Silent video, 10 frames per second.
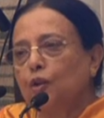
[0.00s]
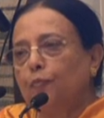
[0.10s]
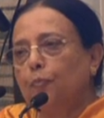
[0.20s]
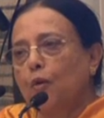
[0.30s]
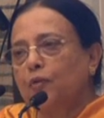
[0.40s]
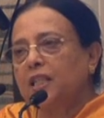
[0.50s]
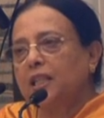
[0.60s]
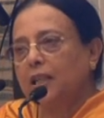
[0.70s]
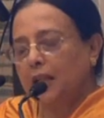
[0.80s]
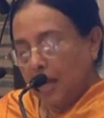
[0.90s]
of
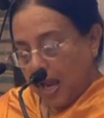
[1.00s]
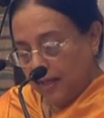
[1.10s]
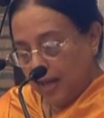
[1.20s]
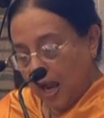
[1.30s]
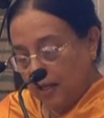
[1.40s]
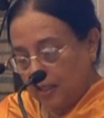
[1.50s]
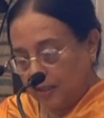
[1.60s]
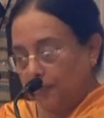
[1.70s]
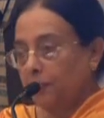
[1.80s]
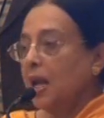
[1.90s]
poverty and
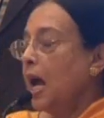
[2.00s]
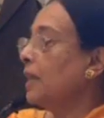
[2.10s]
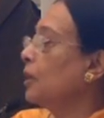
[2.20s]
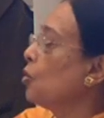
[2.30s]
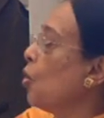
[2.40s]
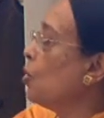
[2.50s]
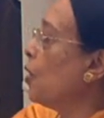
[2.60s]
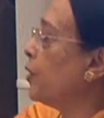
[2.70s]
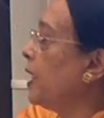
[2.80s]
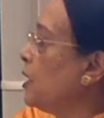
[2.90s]
hunger and the role
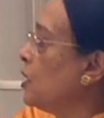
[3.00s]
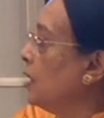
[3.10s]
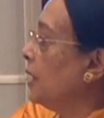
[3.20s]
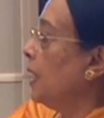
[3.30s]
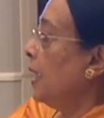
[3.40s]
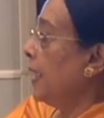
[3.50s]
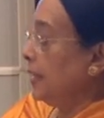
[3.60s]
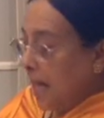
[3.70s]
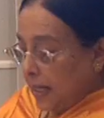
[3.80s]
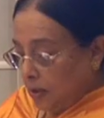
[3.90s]
of religion
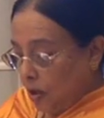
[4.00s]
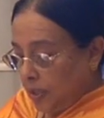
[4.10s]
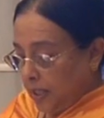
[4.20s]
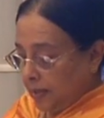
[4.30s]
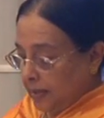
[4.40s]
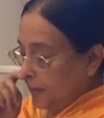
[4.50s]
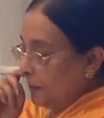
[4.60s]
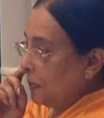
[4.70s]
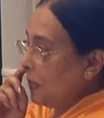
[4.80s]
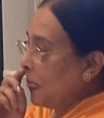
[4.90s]
in that context.
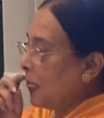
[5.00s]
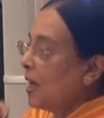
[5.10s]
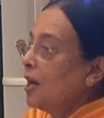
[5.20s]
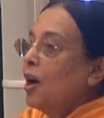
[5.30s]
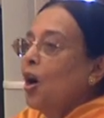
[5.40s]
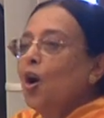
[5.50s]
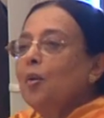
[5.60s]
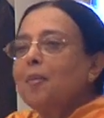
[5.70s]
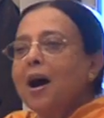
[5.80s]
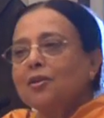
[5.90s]

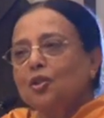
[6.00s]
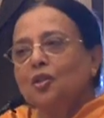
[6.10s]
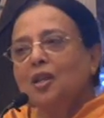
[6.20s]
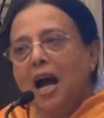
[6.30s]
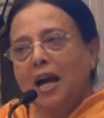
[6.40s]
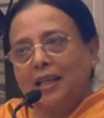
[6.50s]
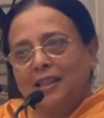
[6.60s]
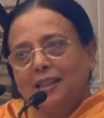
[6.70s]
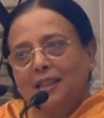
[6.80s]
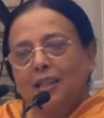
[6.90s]
On March
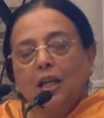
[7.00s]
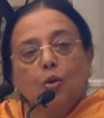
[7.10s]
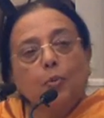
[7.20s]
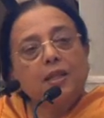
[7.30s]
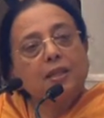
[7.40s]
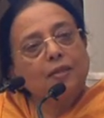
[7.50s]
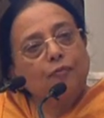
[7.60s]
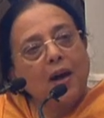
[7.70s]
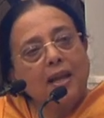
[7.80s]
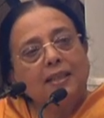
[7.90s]
9th, which is the
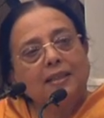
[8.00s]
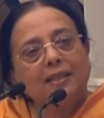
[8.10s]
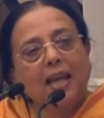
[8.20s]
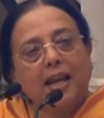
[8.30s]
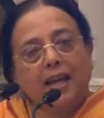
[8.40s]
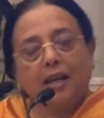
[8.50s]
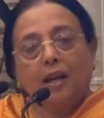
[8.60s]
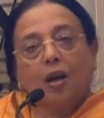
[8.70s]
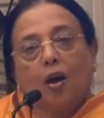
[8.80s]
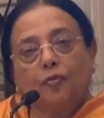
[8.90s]
final day
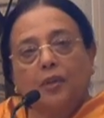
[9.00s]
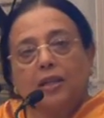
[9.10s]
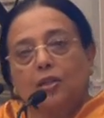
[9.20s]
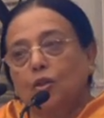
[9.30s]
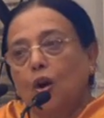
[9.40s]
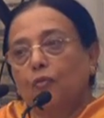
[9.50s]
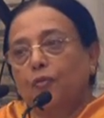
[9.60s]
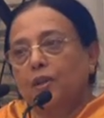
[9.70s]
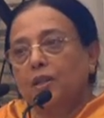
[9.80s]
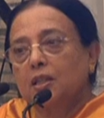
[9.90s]
of this
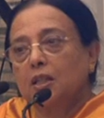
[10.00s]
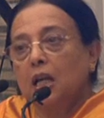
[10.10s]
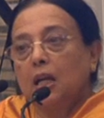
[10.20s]
conference,